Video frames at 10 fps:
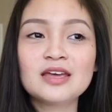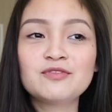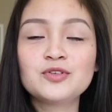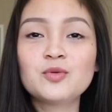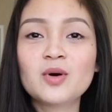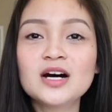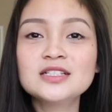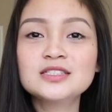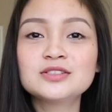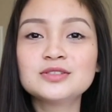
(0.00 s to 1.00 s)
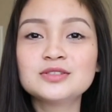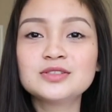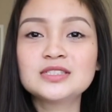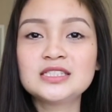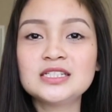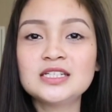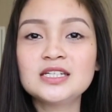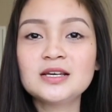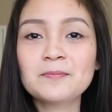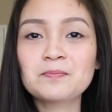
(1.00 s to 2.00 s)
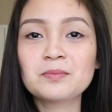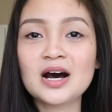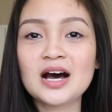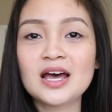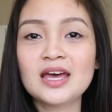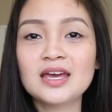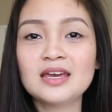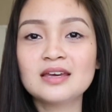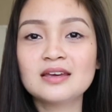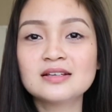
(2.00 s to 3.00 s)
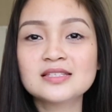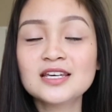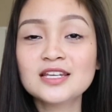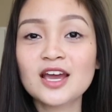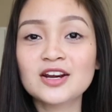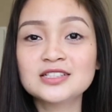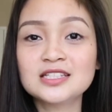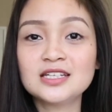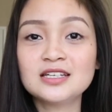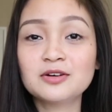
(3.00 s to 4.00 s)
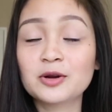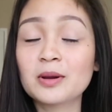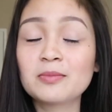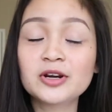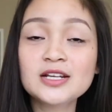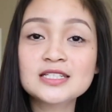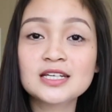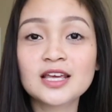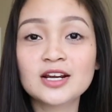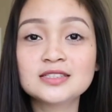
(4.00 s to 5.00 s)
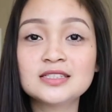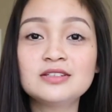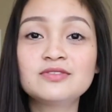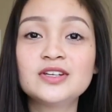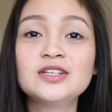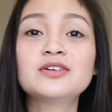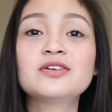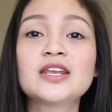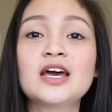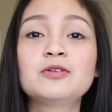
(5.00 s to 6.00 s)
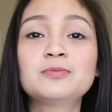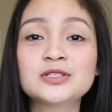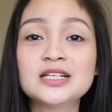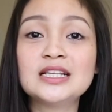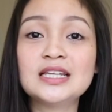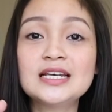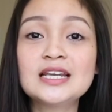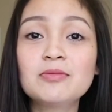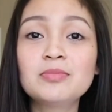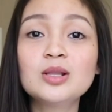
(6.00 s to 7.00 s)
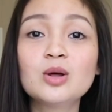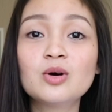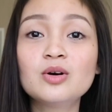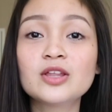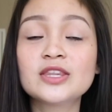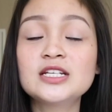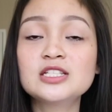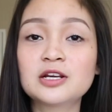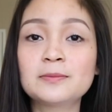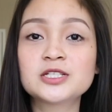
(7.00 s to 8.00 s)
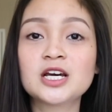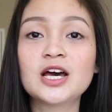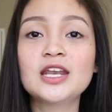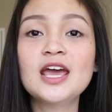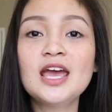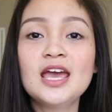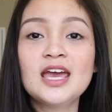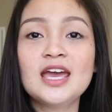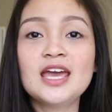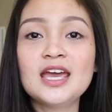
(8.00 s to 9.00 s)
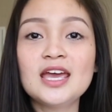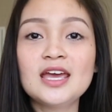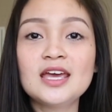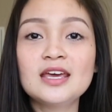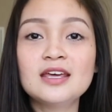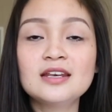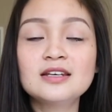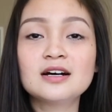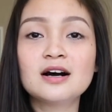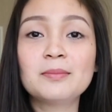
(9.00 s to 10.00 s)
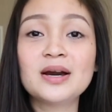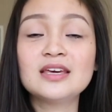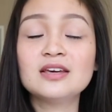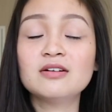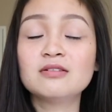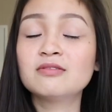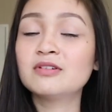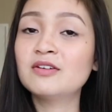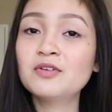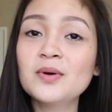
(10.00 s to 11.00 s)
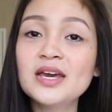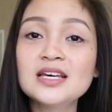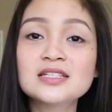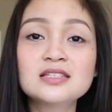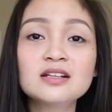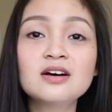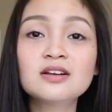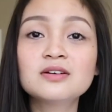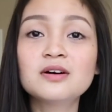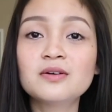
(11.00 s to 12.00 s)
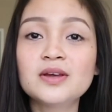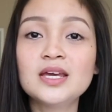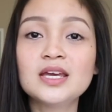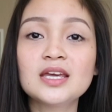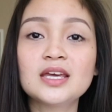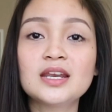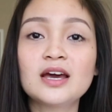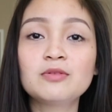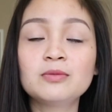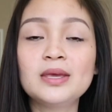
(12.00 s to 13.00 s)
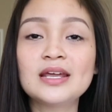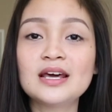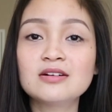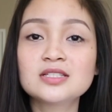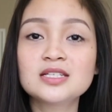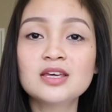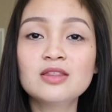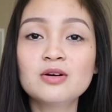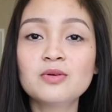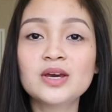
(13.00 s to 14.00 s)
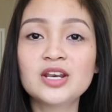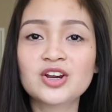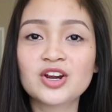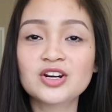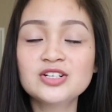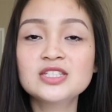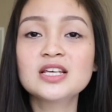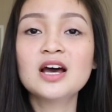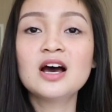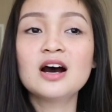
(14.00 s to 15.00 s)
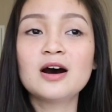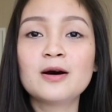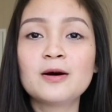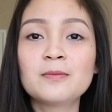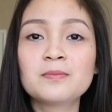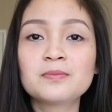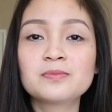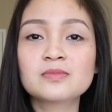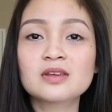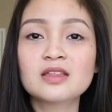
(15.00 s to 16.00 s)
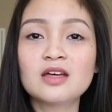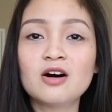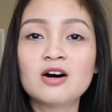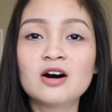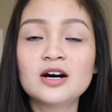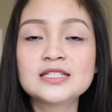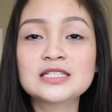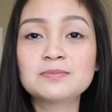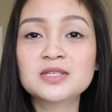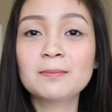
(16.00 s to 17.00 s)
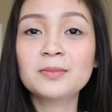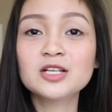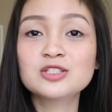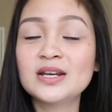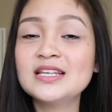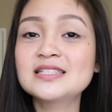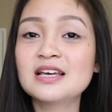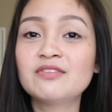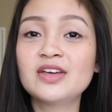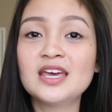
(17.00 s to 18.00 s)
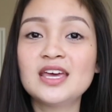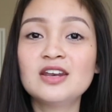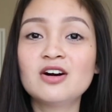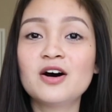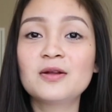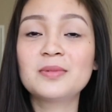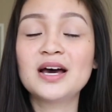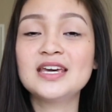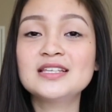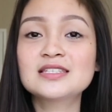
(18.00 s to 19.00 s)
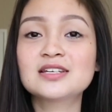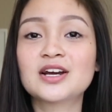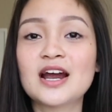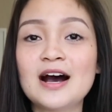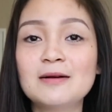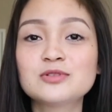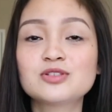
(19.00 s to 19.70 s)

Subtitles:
If you want to see my skincare routine or my morning skincare routine video, then I will put a link down below on the description. And my giveaway is still ongoing, and I will be announcing the winners on September 27 on my Instagram.